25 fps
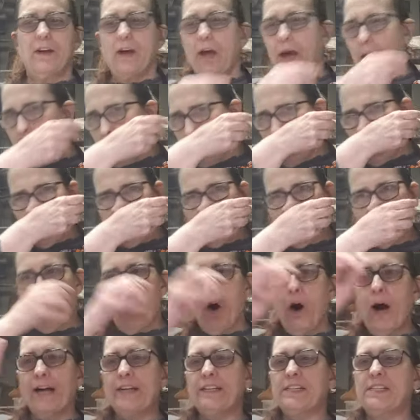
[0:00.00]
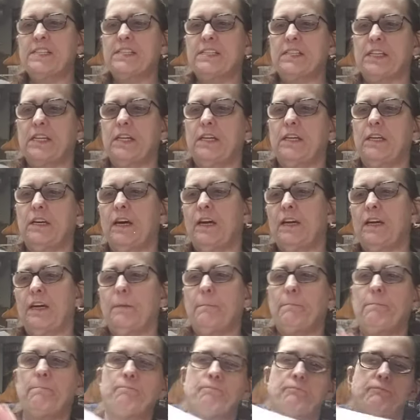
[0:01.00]
I mean, honestly,
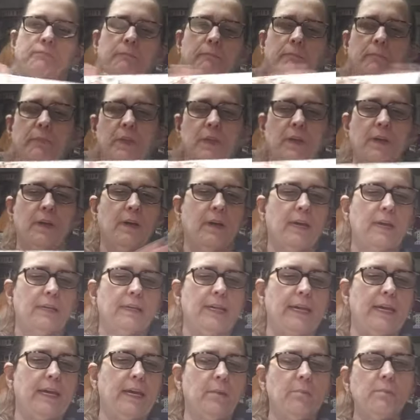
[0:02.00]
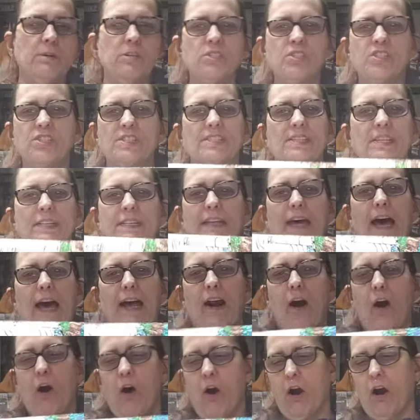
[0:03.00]
the image isn't
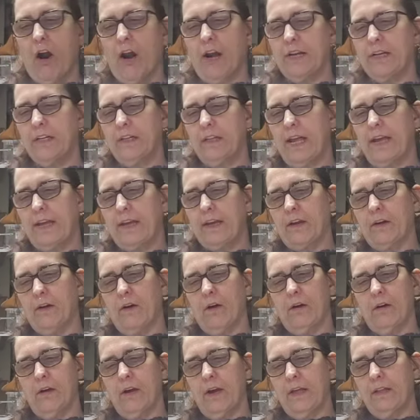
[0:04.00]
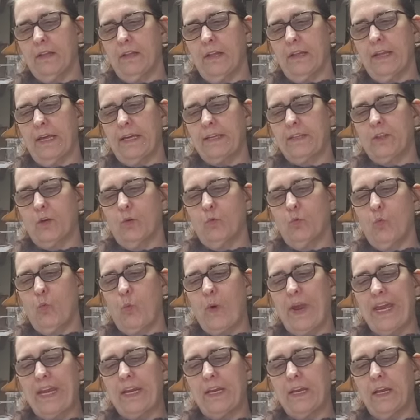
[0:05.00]
that hard. Like the
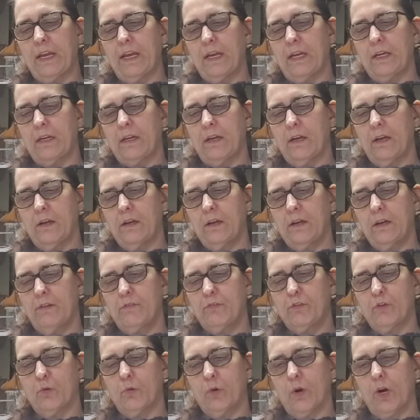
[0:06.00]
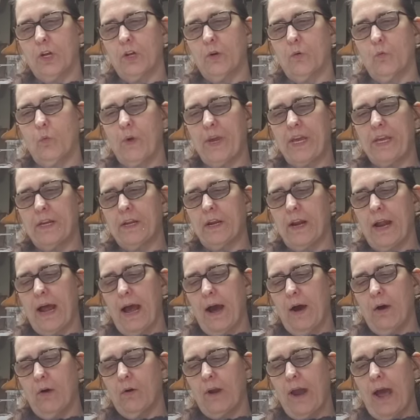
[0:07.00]
weeding, if you were going to weed it
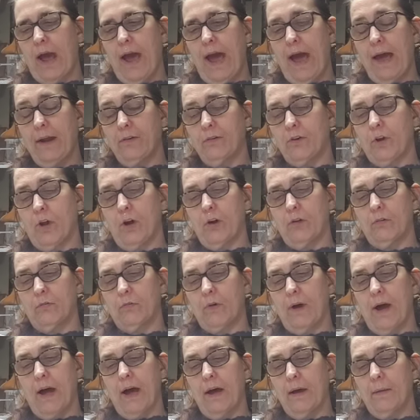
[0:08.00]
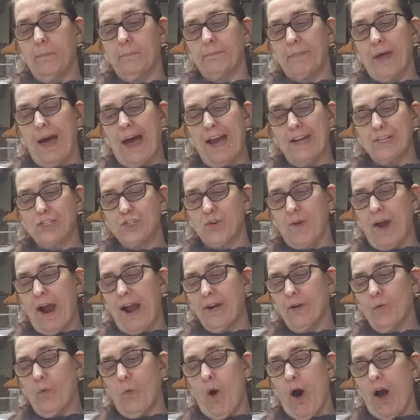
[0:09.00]
out, I don't know. I
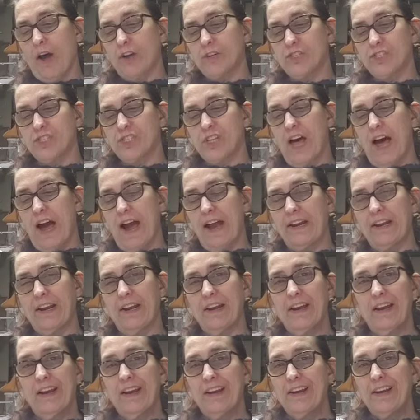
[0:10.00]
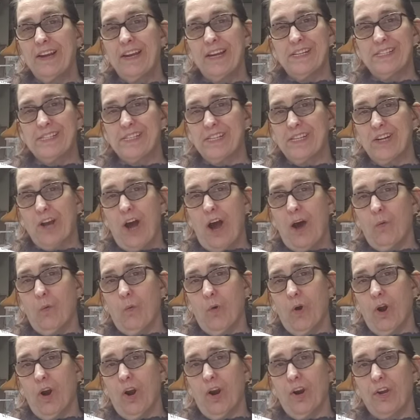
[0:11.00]
tried a water slide. It did not
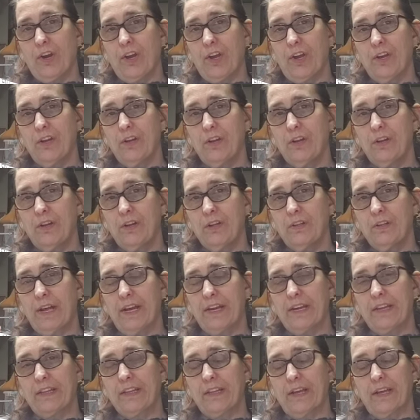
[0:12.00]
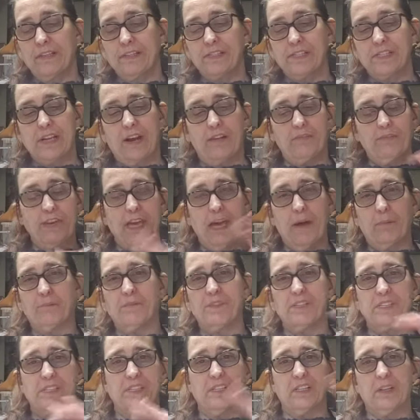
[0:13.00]
work. Like, the stuff
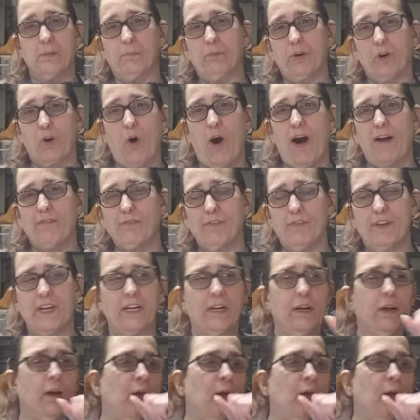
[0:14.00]
kept slipping off of it.